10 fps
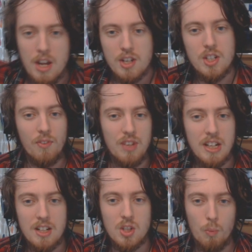shifting
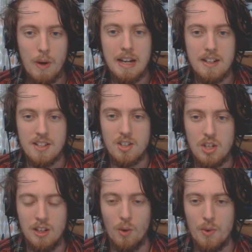into wings as
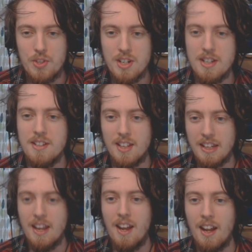she launches into
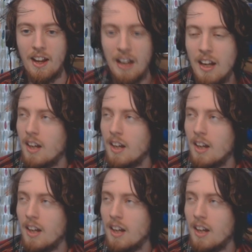the air.